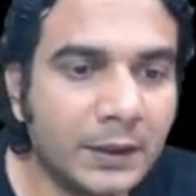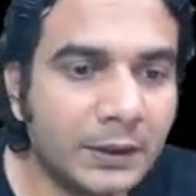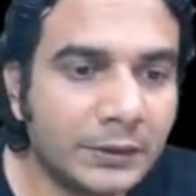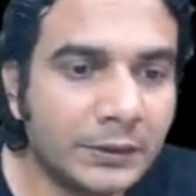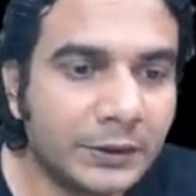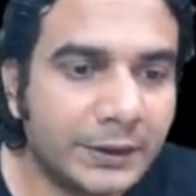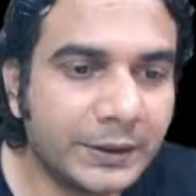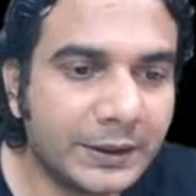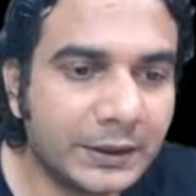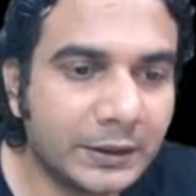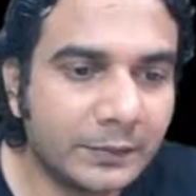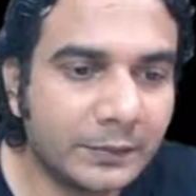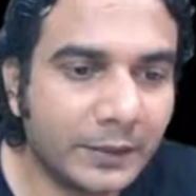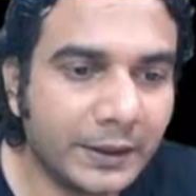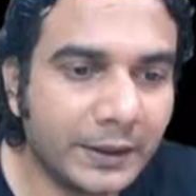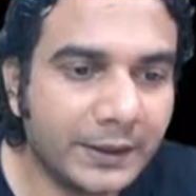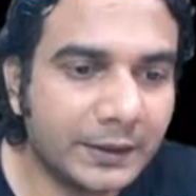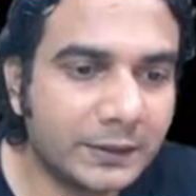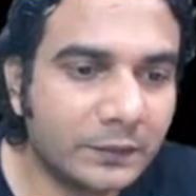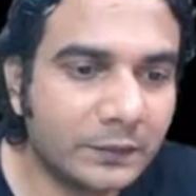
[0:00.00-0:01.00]
So this is
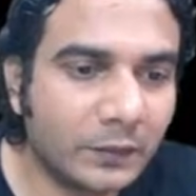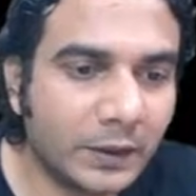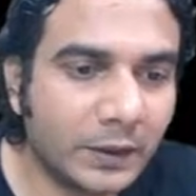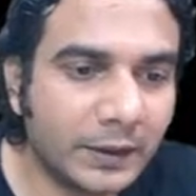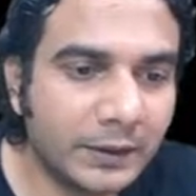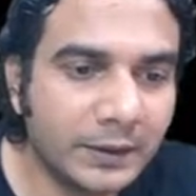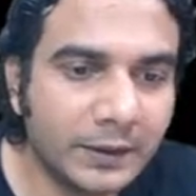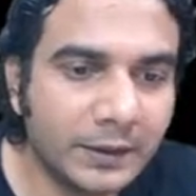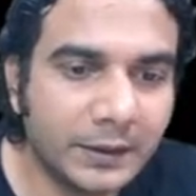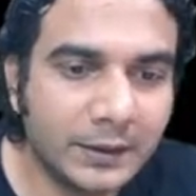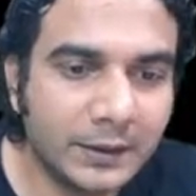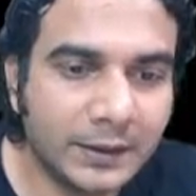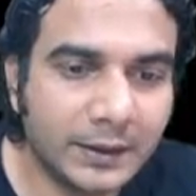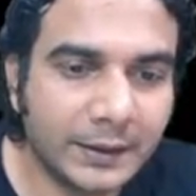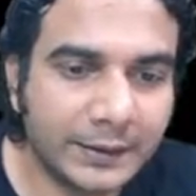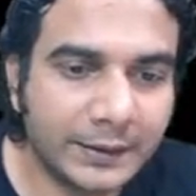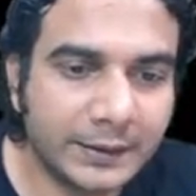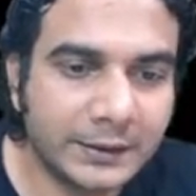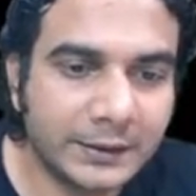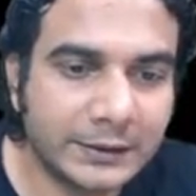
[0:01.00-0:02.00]
-1
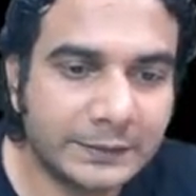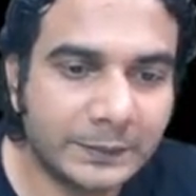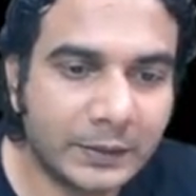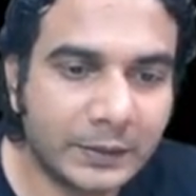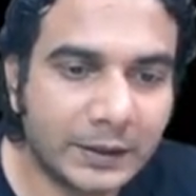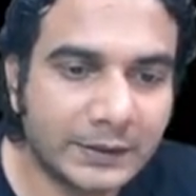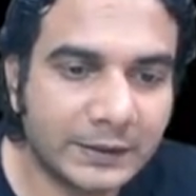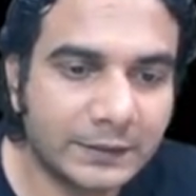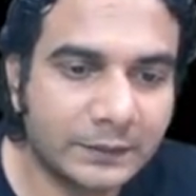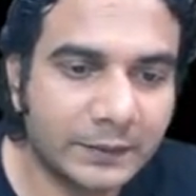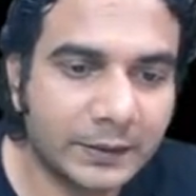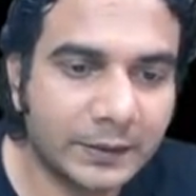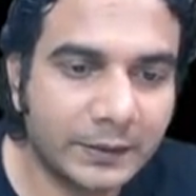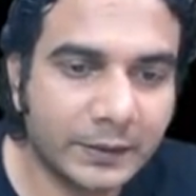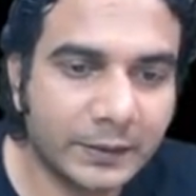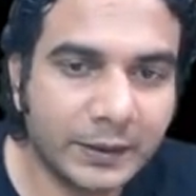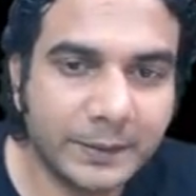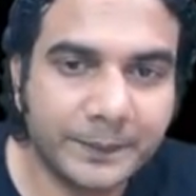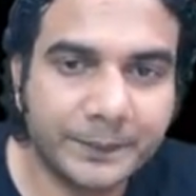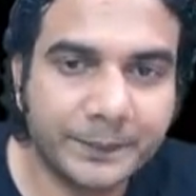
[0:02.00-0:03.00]
and this is +1,
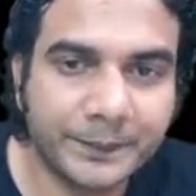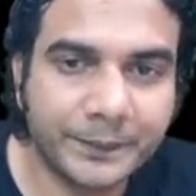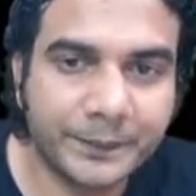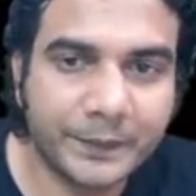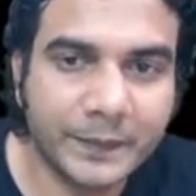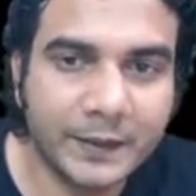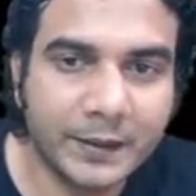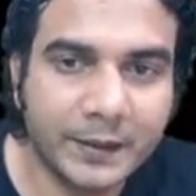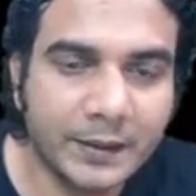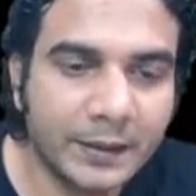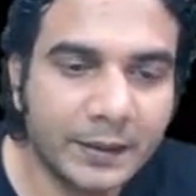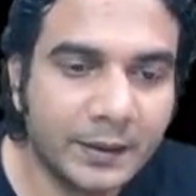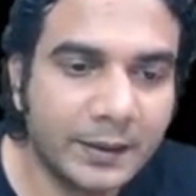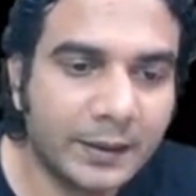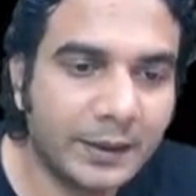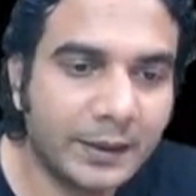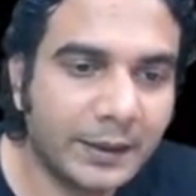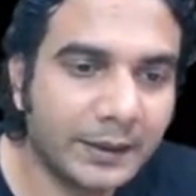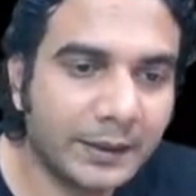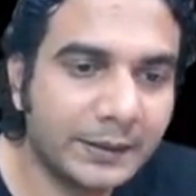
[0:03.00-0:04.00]
okay?
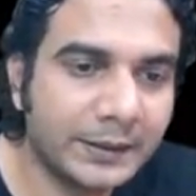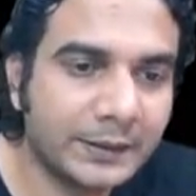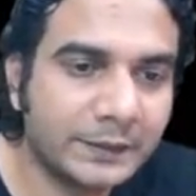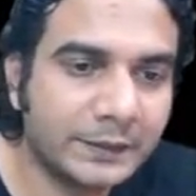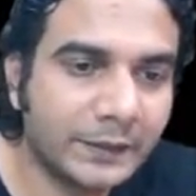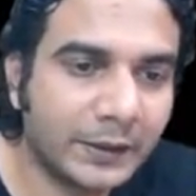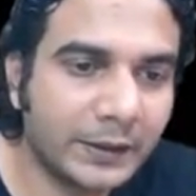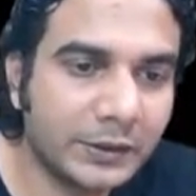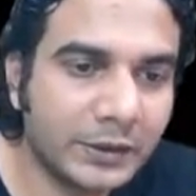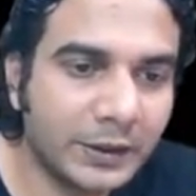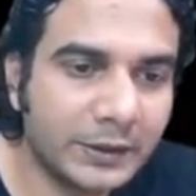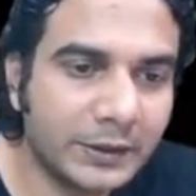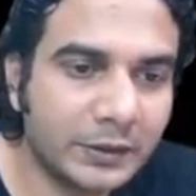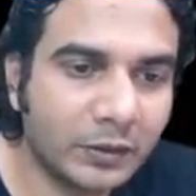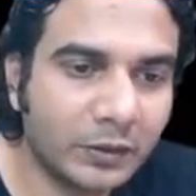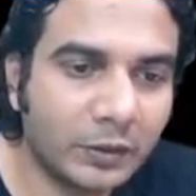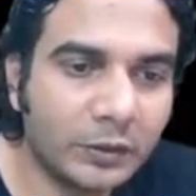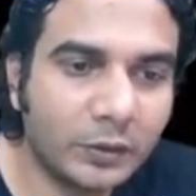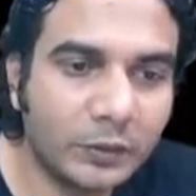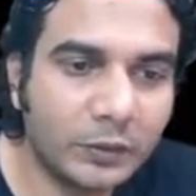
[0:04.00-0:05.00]
And this function is
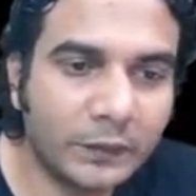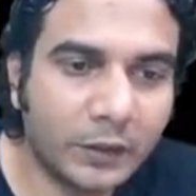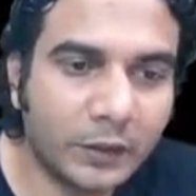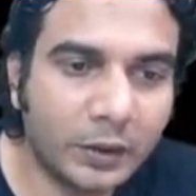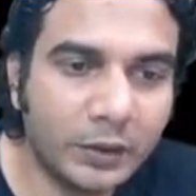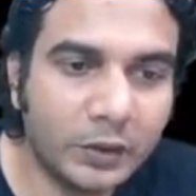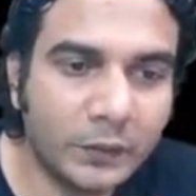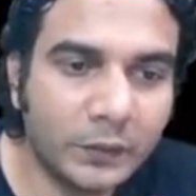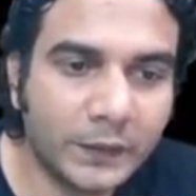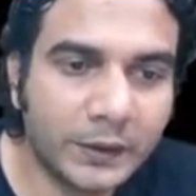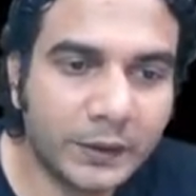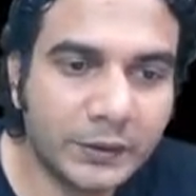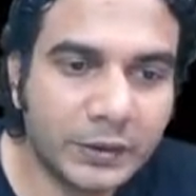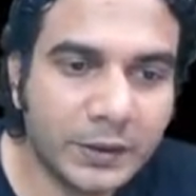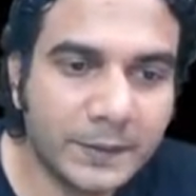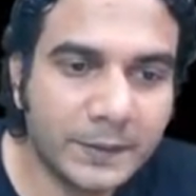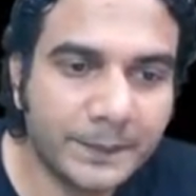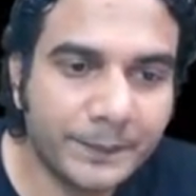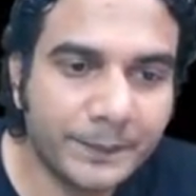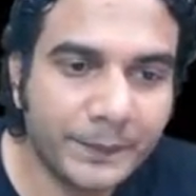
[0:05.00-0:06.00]
onto
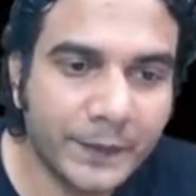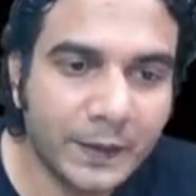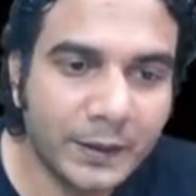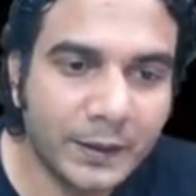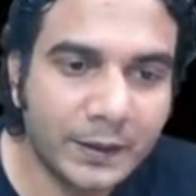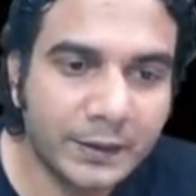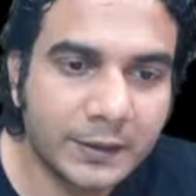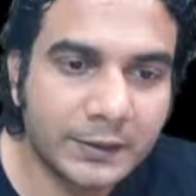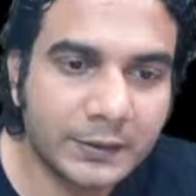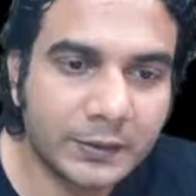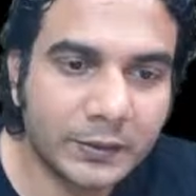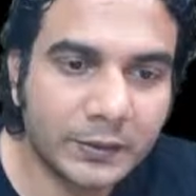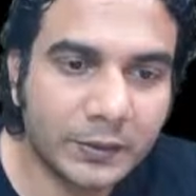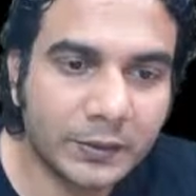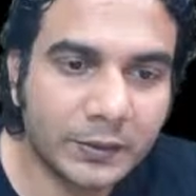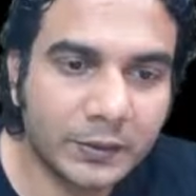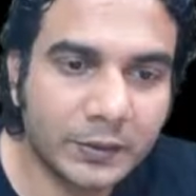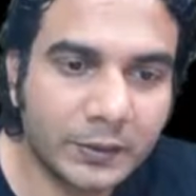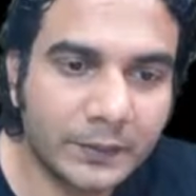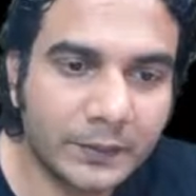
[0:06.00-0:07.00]
function. So,
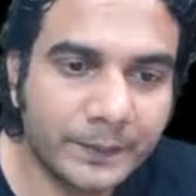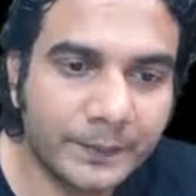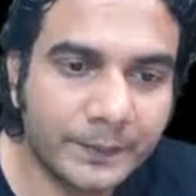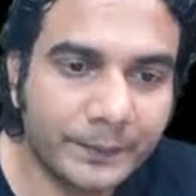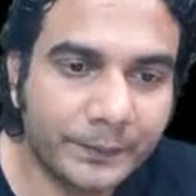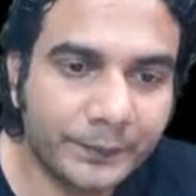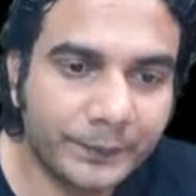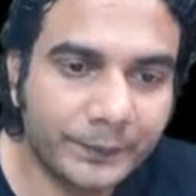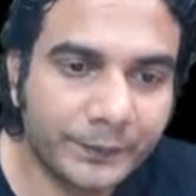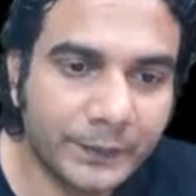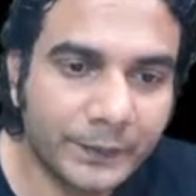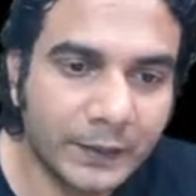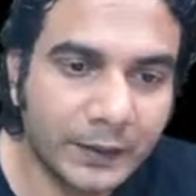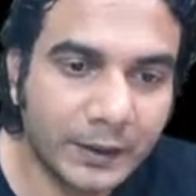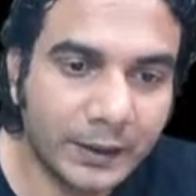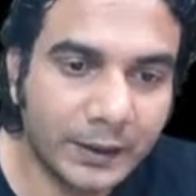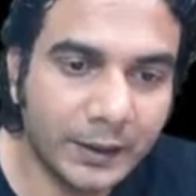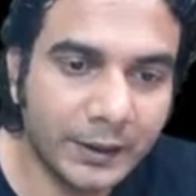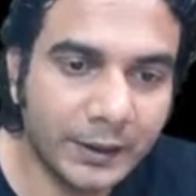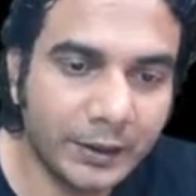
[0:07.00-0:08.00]

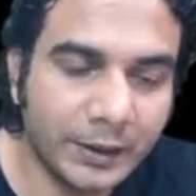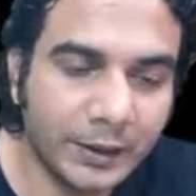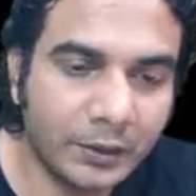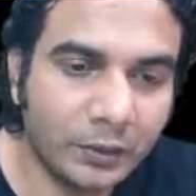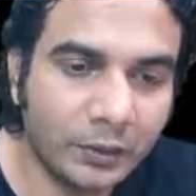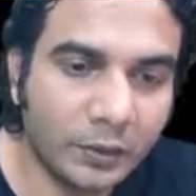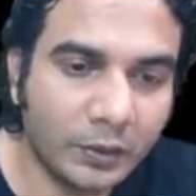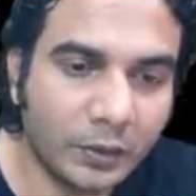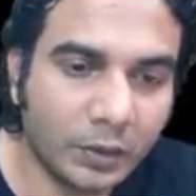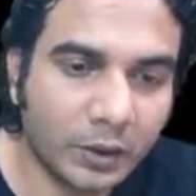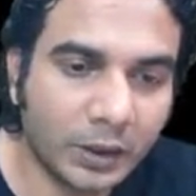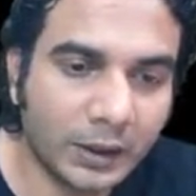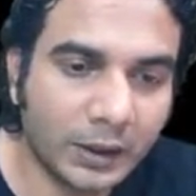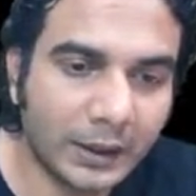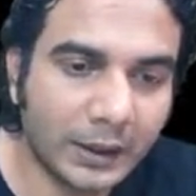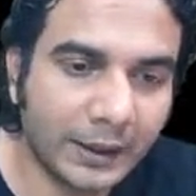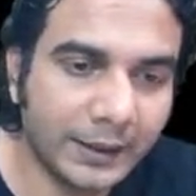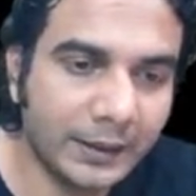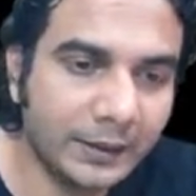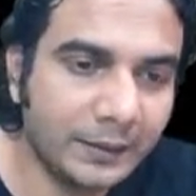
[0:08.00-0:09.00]
and you need to draw a
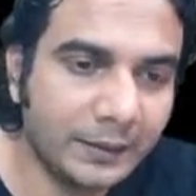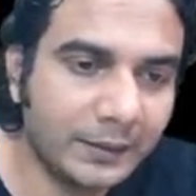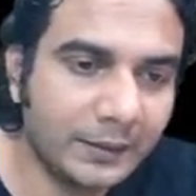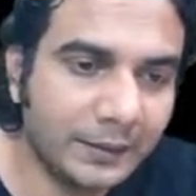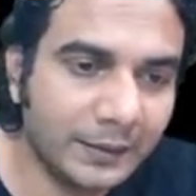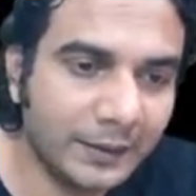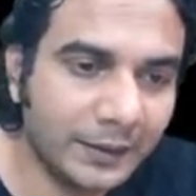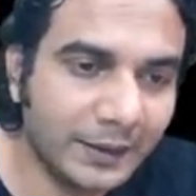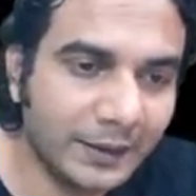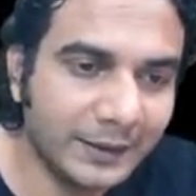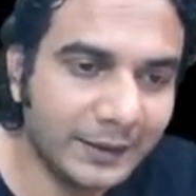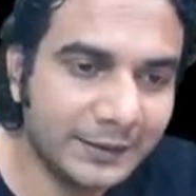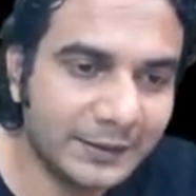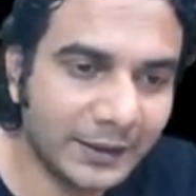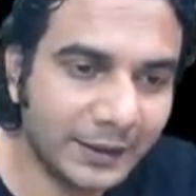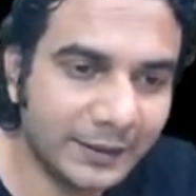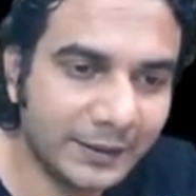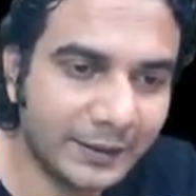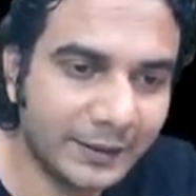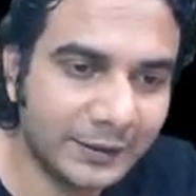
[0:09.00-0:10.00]
line
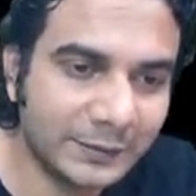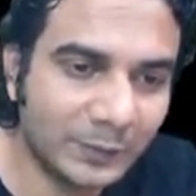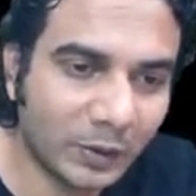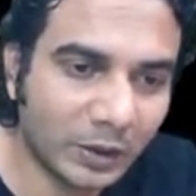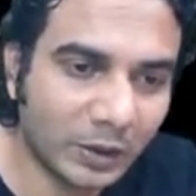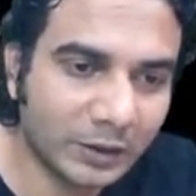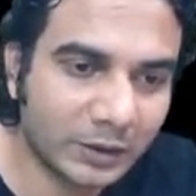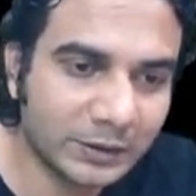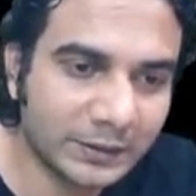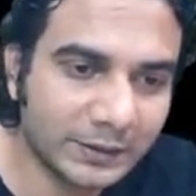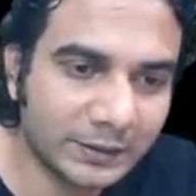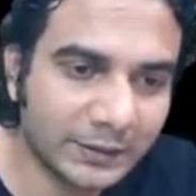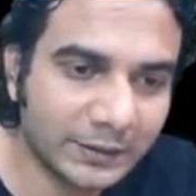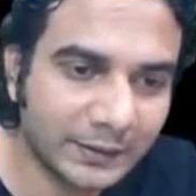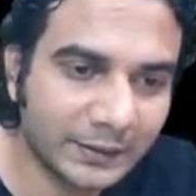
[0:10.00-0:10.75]
inside this box.